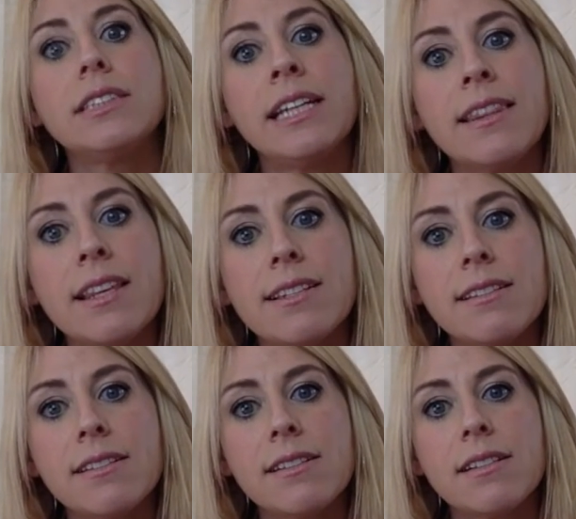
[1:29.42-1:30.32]
in
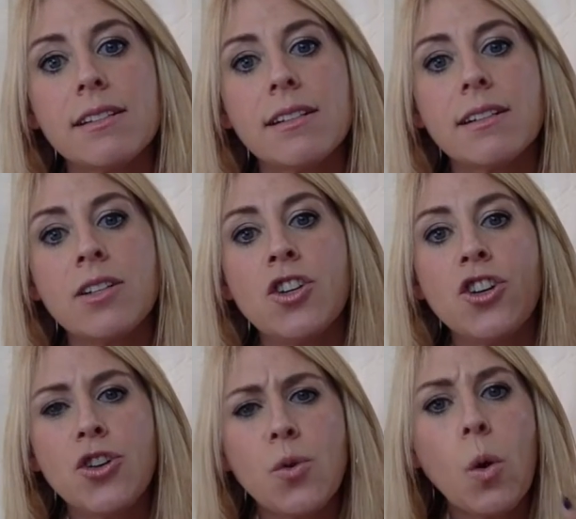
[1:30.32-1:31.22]
this
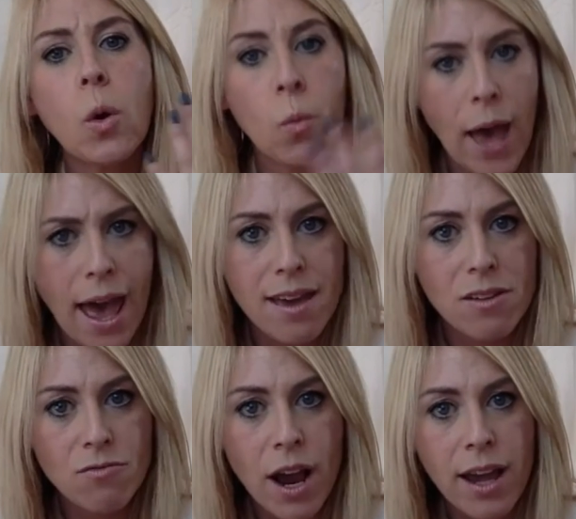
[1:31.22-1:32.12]
new way,
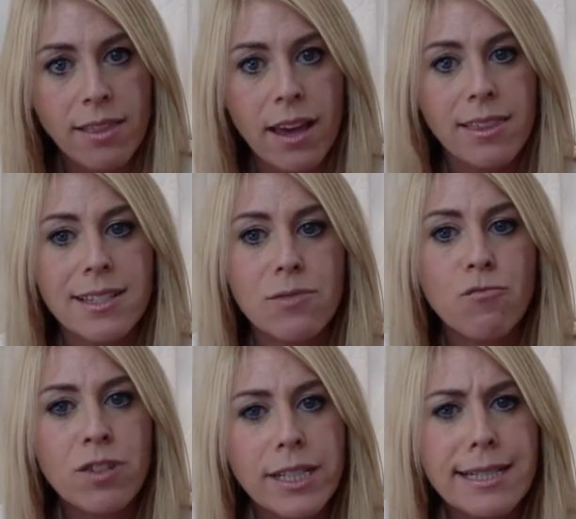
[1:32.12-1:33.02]
right? Like this
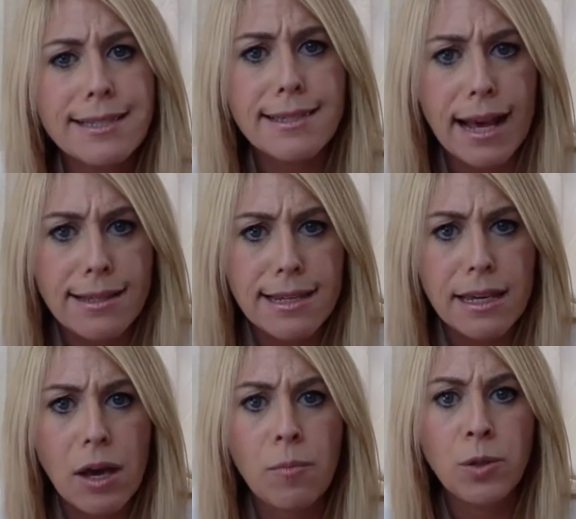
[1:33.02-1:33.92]
really
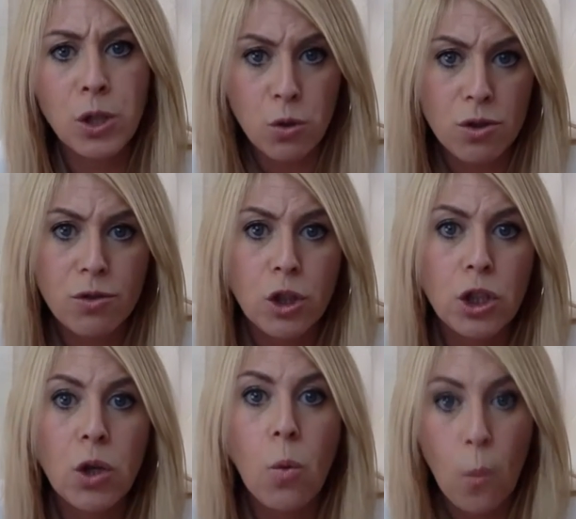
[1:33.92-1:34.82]
sexy,
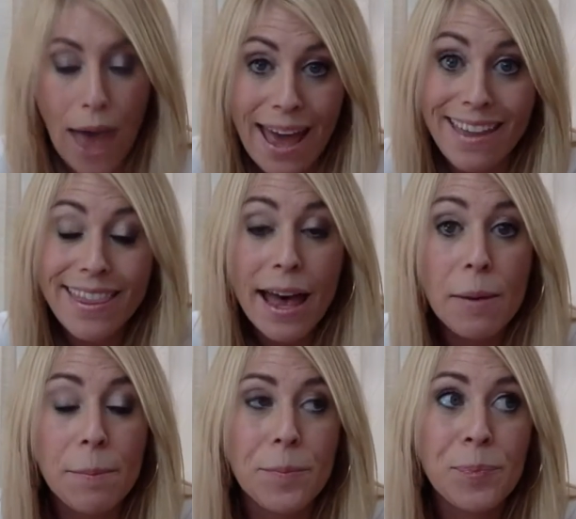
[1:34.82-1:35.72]
beautiful way that
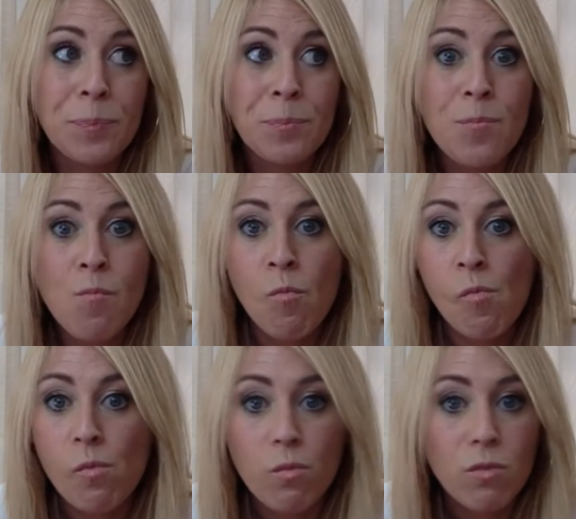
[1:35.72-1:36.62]

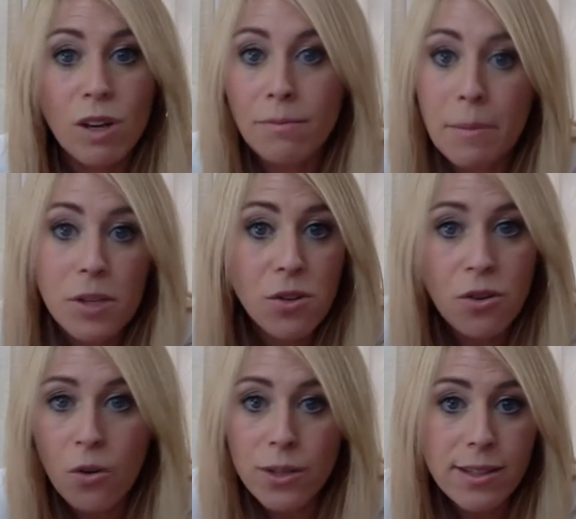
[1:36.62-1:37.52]
maybe you
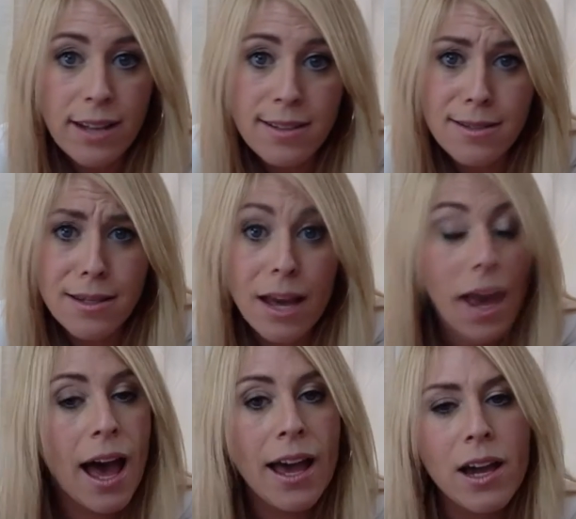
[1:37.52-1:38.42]
don't always get to see. I,
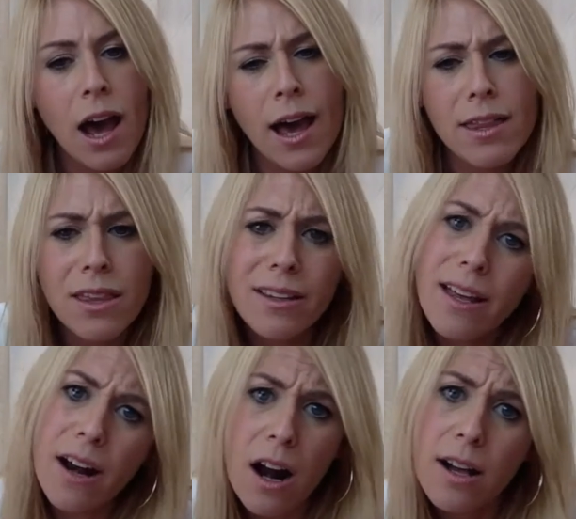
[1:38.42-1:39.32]
I, I think
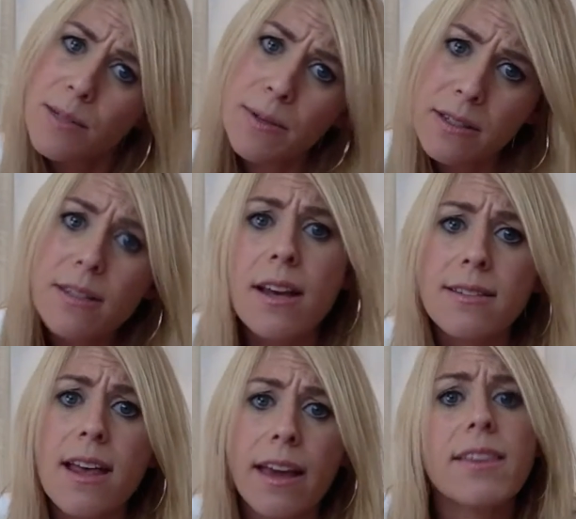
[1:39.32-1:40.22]
that our husbands see us
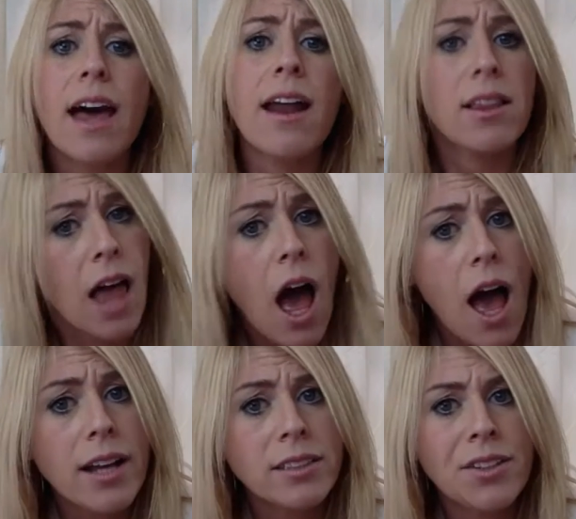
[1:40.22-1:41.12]
like that a
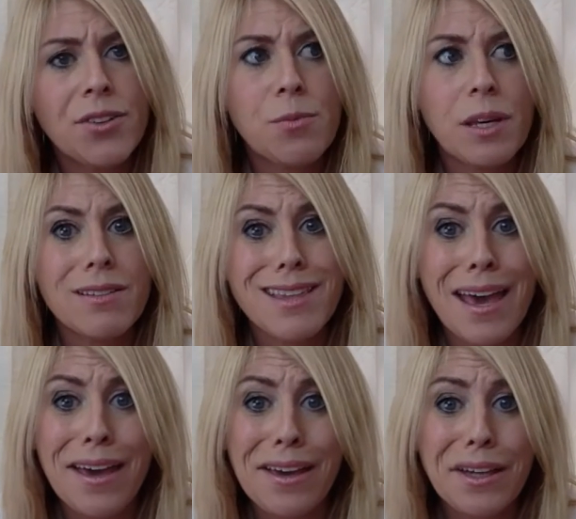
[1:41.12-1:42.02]
lot, you know, because
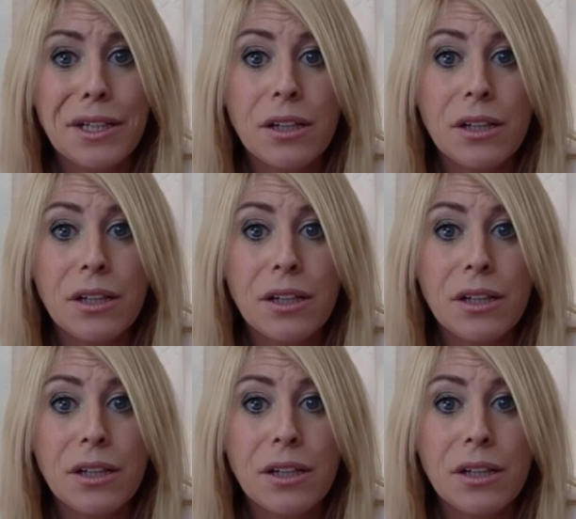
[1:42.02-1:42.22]
they